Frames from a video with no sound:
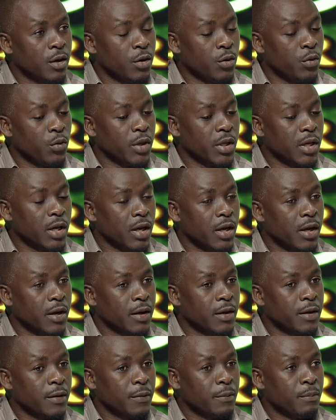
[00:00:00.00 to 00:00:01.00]
we
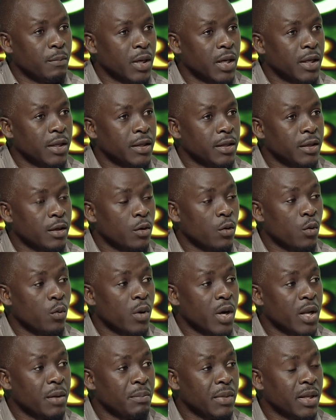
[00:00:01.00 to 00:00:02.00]
are buying
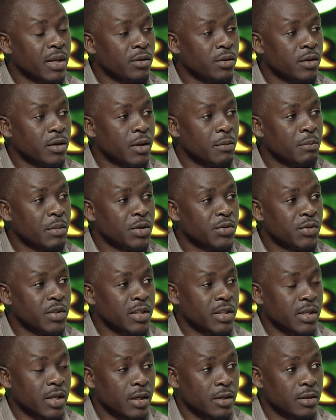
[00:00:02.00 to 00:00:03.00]
1 million
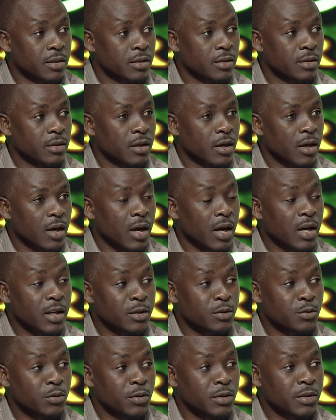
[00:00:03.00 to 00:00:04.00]
metric tons,
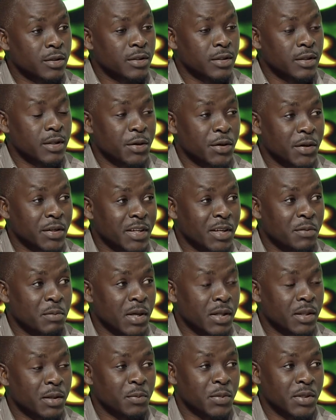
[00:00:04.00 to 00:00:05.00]
as was directed
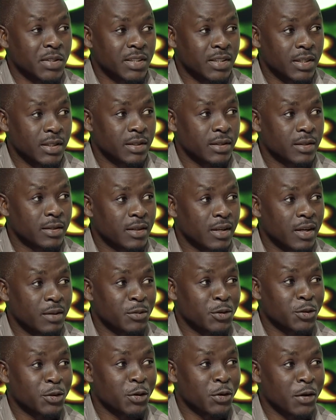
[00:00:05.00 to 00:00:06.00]
by the president. I'm
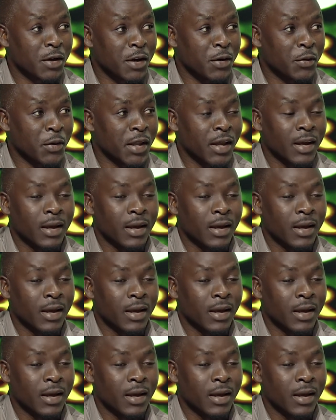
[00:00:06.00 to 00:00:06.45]
sure you are aware.